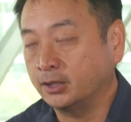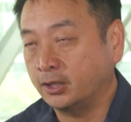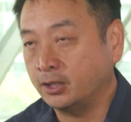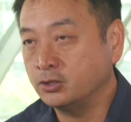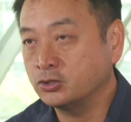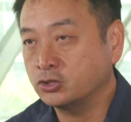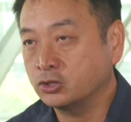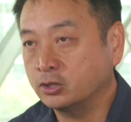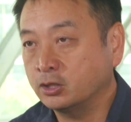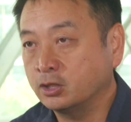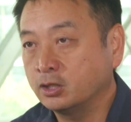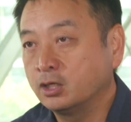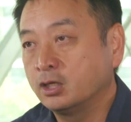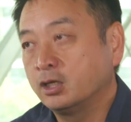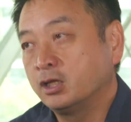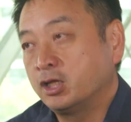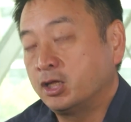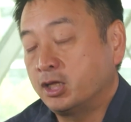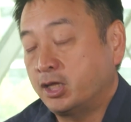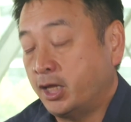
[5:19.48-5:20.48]
Asia,
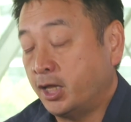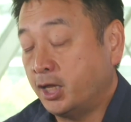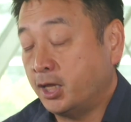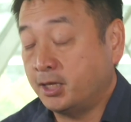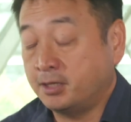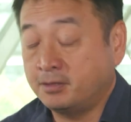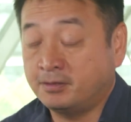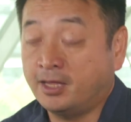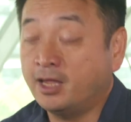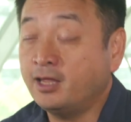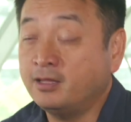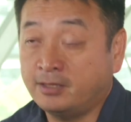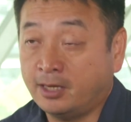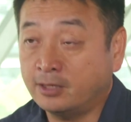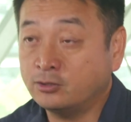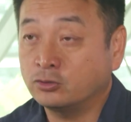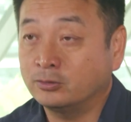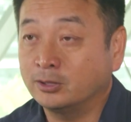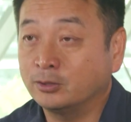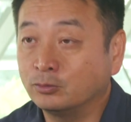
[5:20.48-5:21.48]
and then
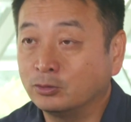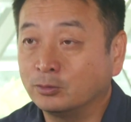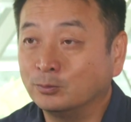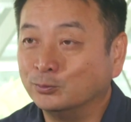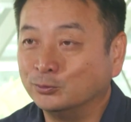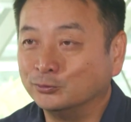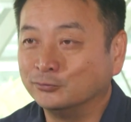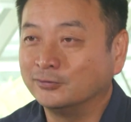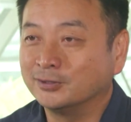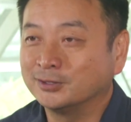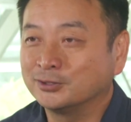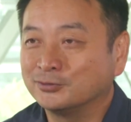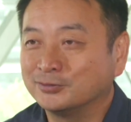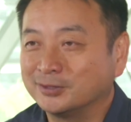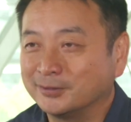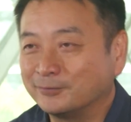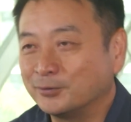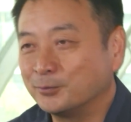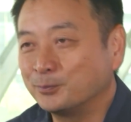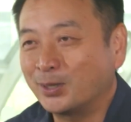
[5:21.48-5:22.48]
naturally we're moving to
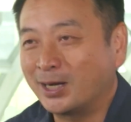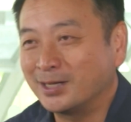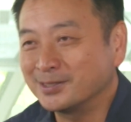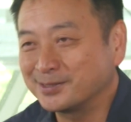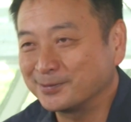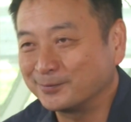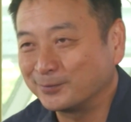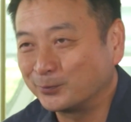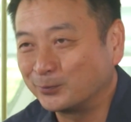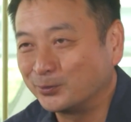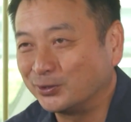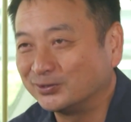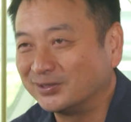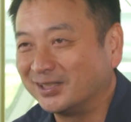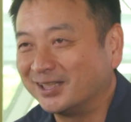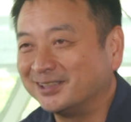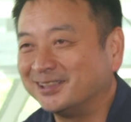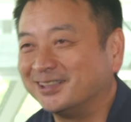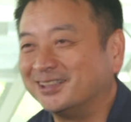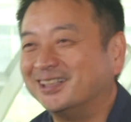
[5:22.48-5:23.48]
different parts of the world
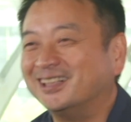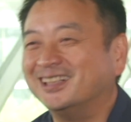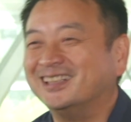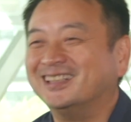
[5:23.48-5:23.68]
later.